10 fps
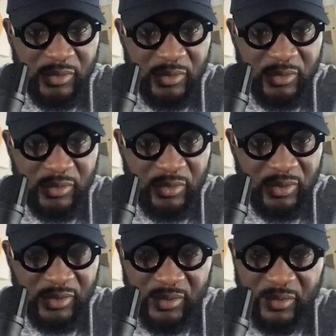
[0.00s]
so
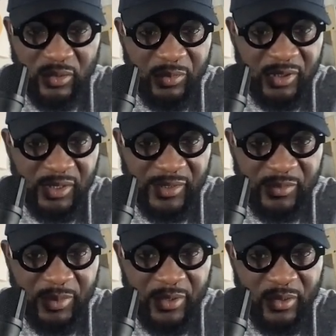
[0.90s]
this is going to be the
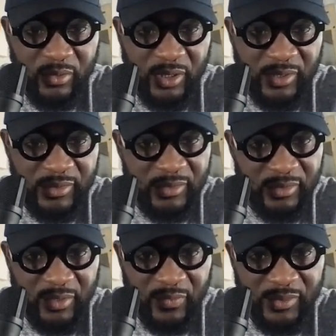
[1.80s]
next payroll date.
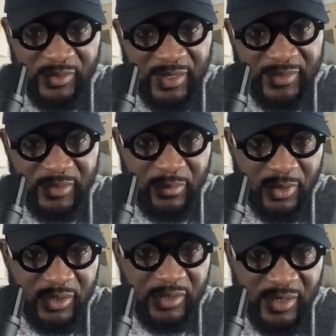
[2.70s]
If it starts on
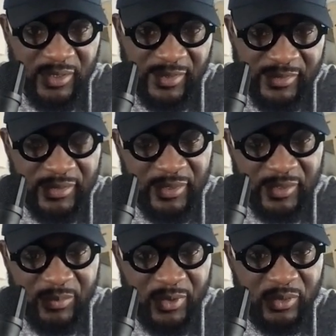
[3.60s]
Monday, then that's the
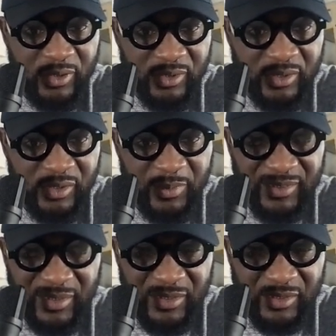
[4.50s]
next payroll date. So this
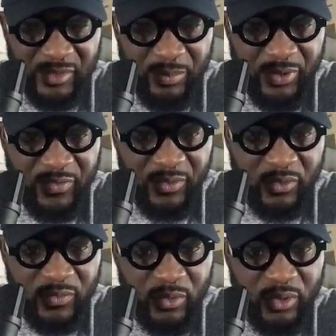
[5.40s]
basically just
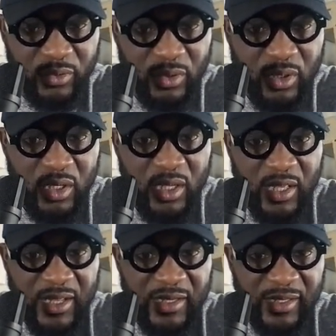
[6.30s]
pre-filled for you.
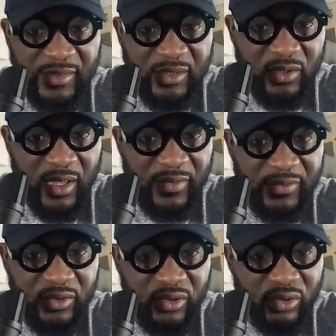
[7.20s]
And the next thing you have
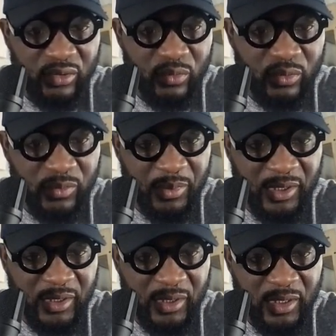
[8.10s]
to do would
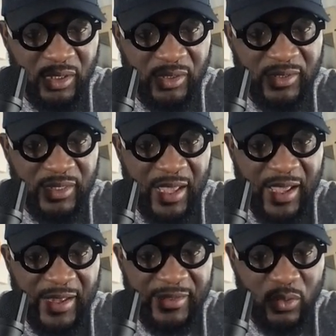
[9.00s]
be to
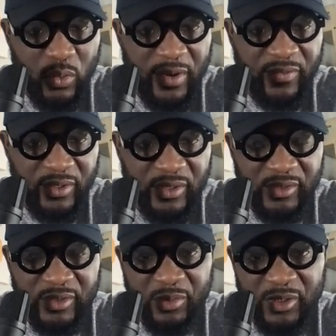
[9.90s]
add whoever
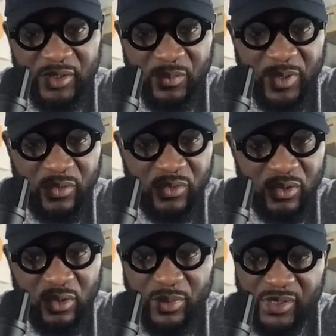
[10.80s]
needs to be in this payroll. So
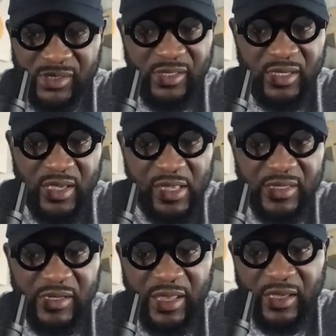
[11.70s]
you're basically it's
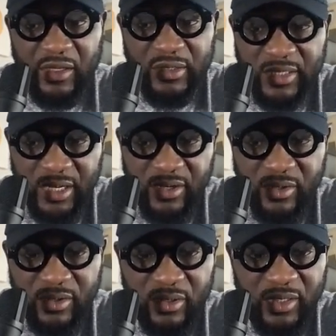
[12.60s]
kind of like a
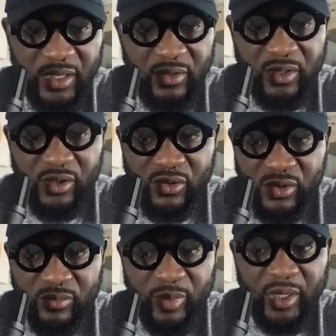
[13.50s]
container that you can use
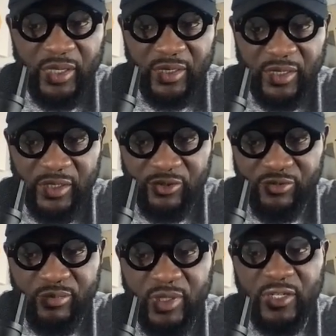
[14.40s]
to bucket like a
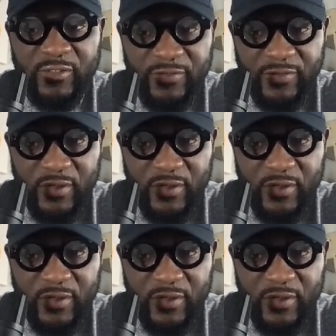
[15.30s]
group of